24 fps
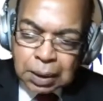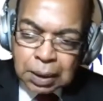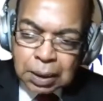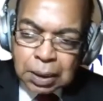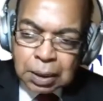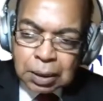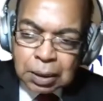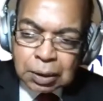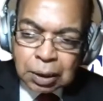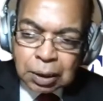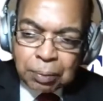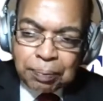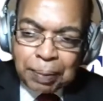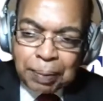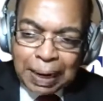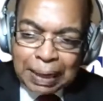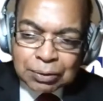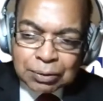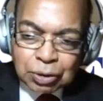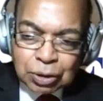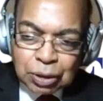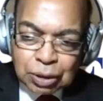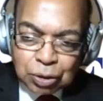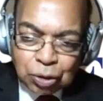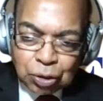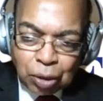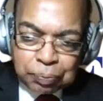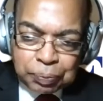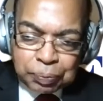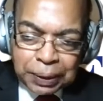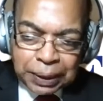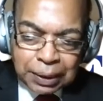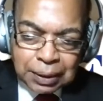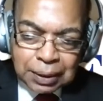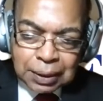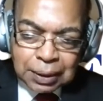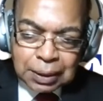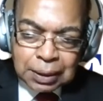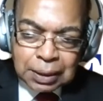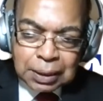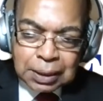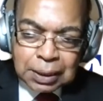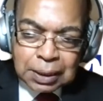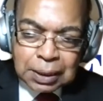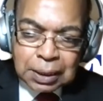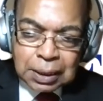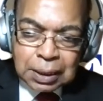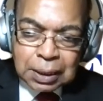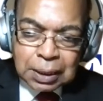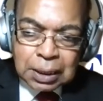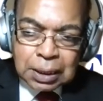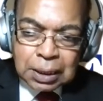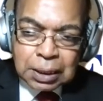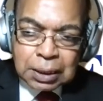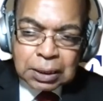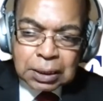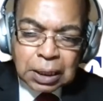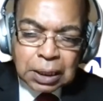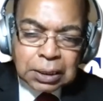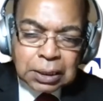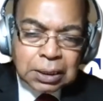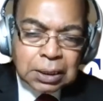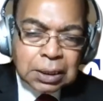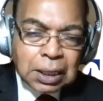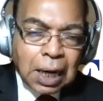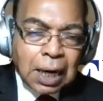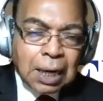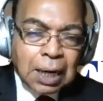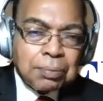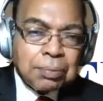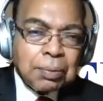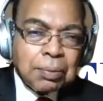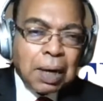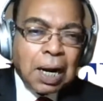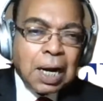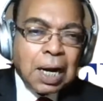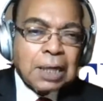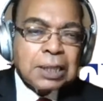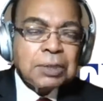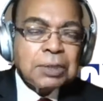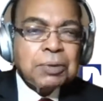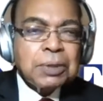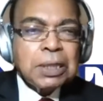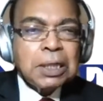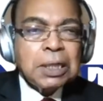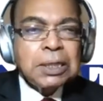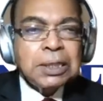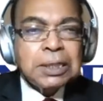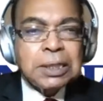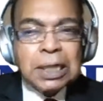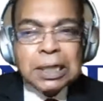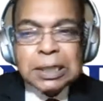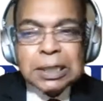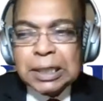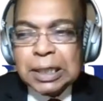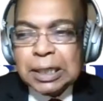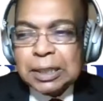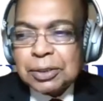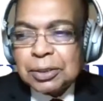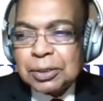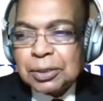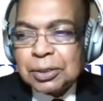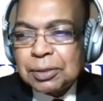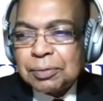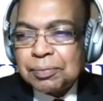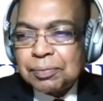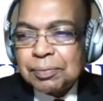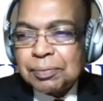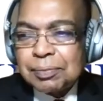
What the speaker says: Now back to the topic. The term artificial intelligence,